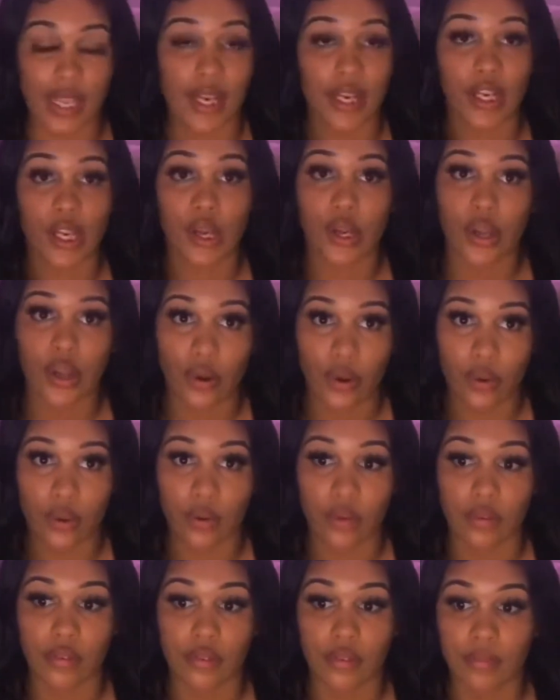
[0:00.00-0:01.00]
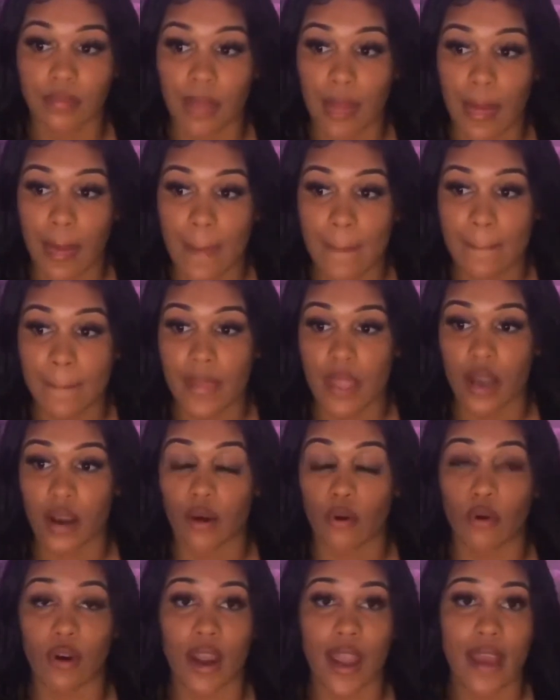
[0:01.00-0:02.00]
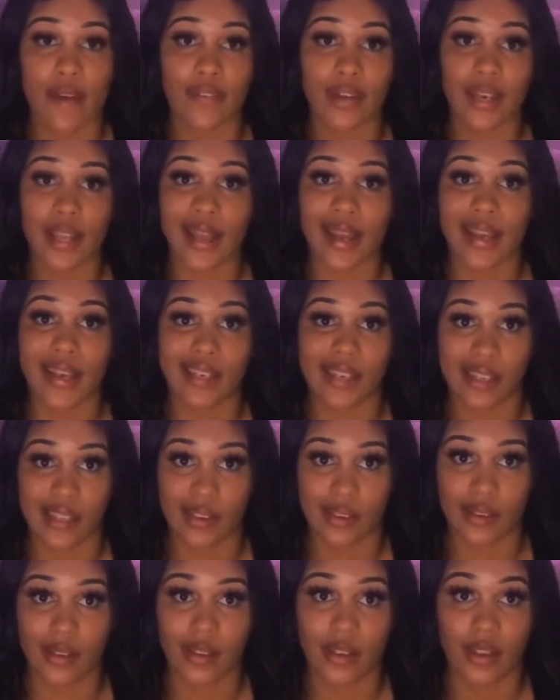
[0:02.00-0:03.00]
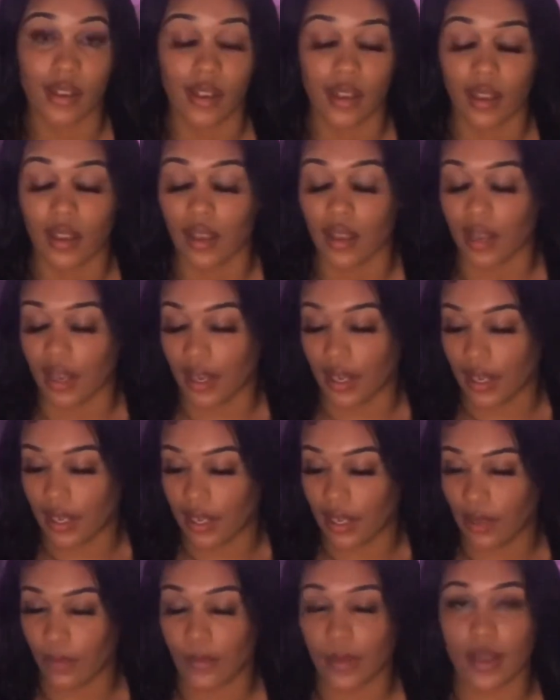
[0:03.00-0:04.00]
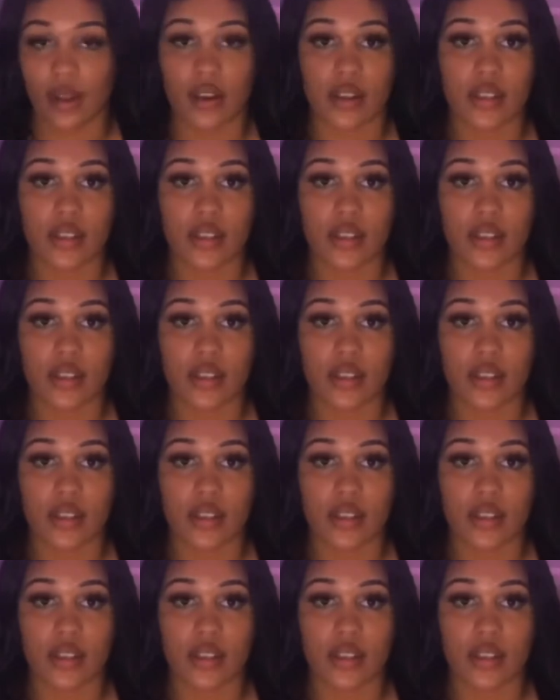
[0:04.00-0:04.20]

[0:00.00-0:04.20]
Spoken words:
your goal, or having an idea. And then we also